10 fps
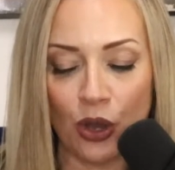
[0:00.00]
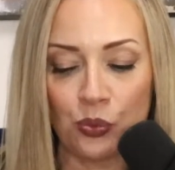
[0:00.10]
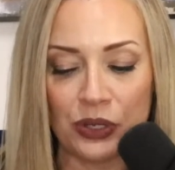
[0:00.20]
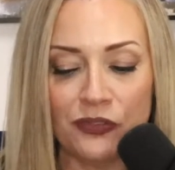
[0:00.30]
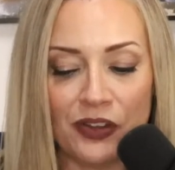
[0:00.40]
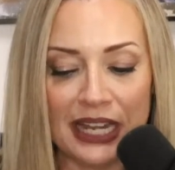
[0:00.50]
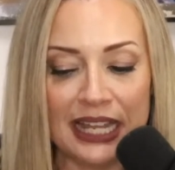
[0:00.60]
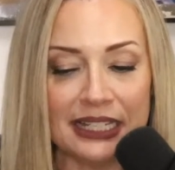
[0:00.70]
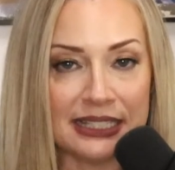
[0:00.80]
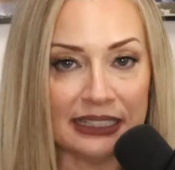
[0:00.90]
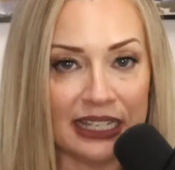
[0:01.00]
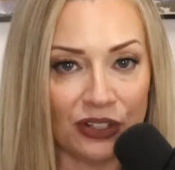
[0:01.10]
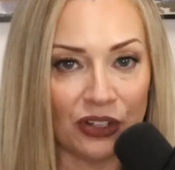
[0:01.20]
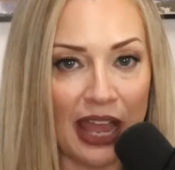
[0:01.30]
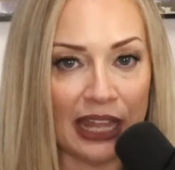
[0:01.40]
refinance
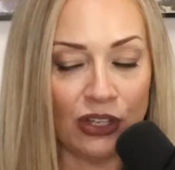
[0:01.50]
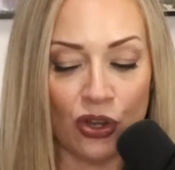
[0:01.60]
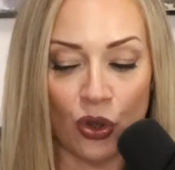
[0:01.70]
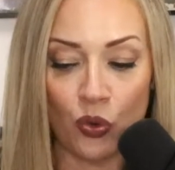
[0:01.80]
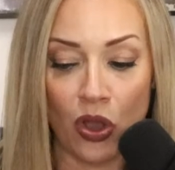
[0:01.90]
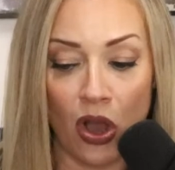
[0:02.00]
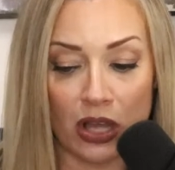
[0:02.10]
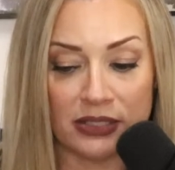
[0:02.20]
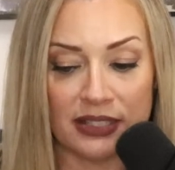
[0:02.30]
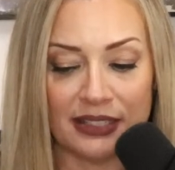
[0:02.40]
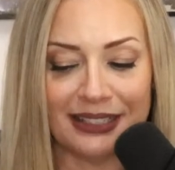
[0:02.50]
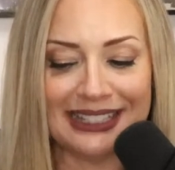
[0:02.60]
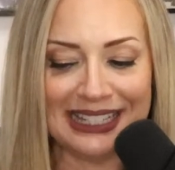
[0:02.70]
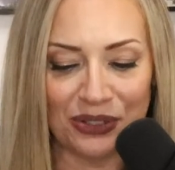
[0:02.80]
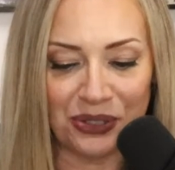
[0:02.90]
later at no cost
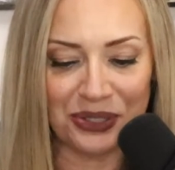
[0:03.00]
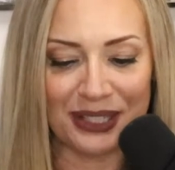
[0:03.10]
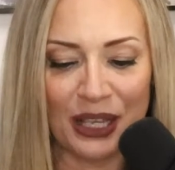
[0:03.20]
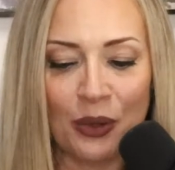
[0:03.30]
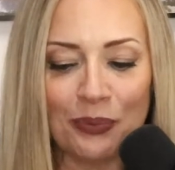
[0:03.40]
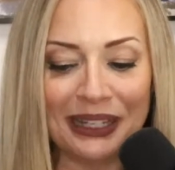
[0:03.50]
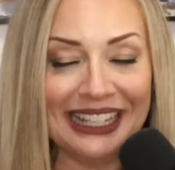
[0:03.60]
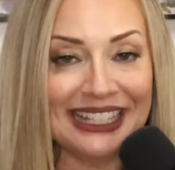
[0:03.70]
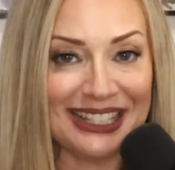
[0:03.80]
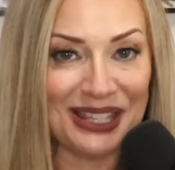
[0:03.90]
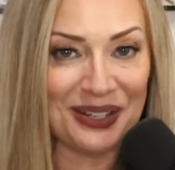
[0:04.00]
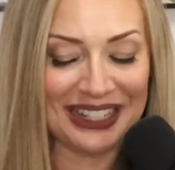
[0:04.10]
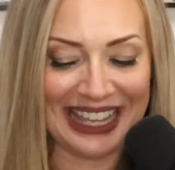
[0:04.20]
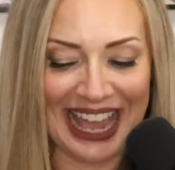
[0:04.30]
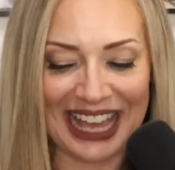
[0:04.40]
deals. But is there a
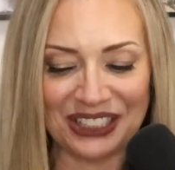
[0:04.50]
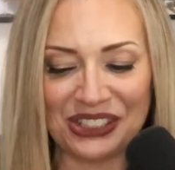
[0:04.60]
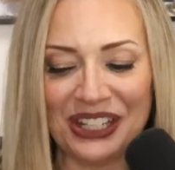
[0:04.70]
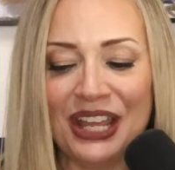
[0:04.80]
catch?